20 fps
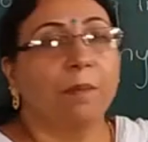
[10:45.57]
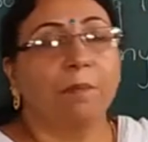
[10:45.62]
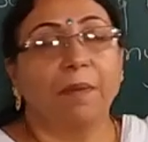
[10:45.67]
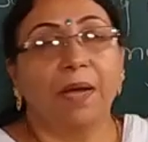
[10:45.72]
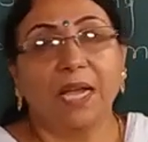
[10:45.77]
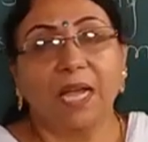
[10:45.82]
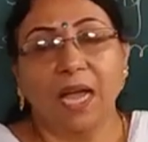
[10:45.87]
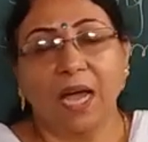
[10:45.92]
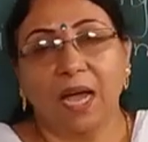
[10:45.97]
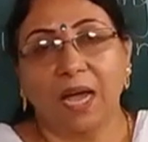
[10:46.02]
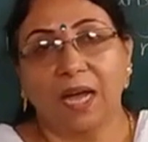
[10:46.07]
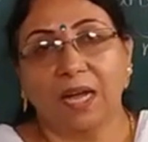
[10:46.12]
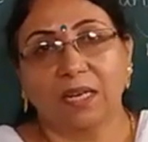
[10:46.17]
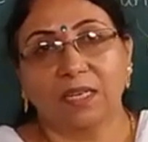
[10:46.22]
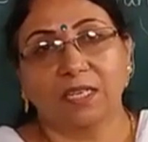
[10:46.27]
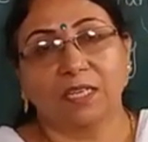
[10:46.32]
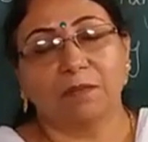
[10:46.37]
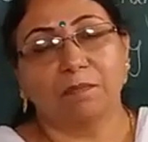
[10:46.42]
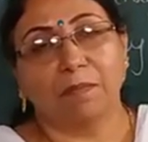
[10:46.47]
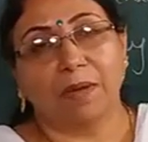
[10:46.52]
My
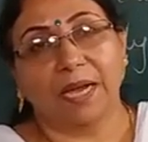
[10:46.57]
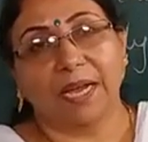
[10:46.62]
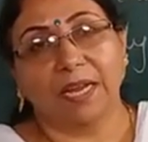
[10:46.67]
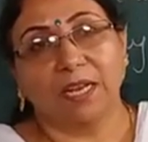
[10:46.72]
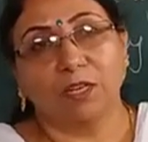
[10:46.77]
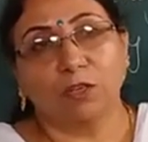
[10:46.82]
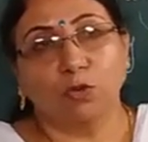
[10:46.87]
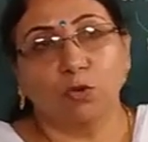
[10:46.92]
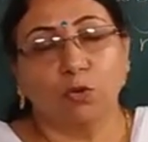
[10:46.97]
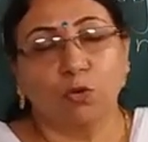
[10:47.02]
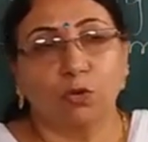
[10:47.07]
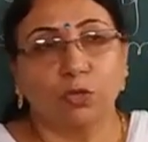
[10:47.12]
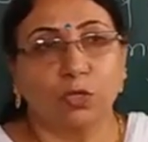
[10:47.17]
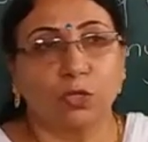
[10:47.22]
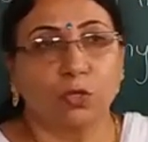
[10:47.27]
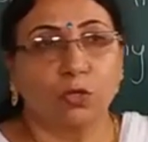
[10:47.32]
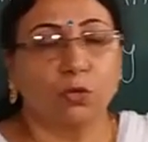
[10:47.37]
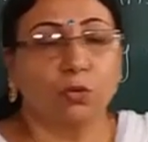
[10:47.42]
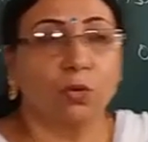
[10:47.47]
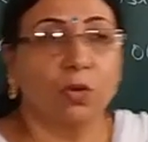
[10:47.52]
heart and mind
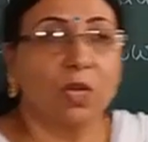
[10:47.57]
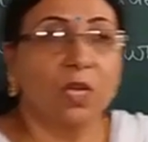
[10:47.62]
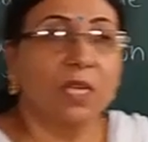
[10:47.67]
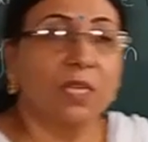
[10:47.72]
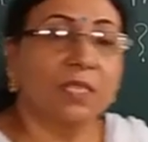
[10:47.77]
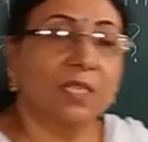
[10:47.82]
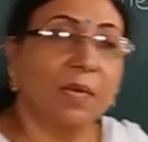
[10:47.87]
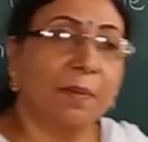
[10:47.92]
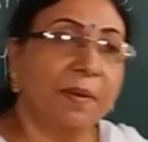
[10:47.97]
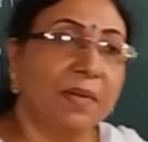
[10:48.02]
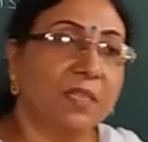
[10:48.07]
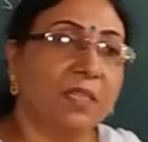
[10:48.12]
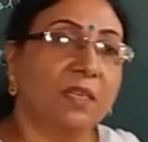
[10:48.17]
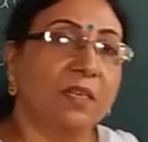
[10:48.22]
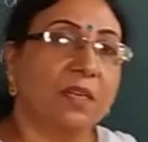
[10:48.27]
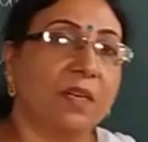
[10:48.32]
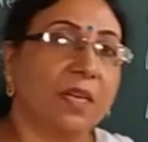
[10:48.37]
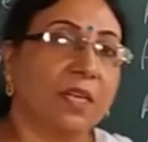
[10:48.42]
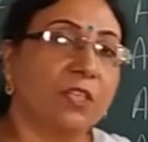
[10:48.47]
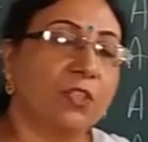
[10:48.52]
goes to some
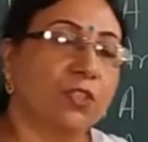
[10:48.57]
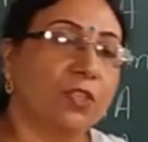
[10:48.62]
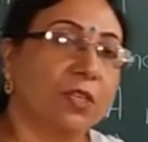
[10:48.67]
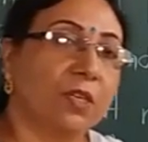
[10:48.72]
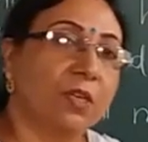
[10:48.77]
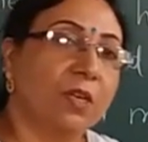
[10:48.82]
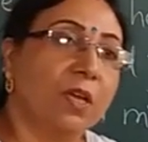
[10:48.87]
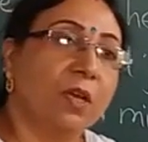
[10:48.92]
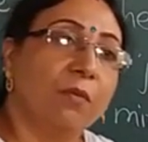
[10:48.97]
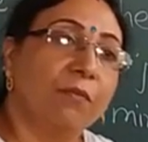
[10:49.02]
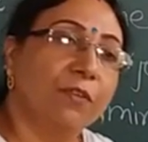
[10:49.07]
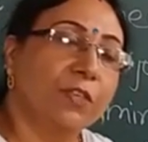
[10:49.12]
other direction,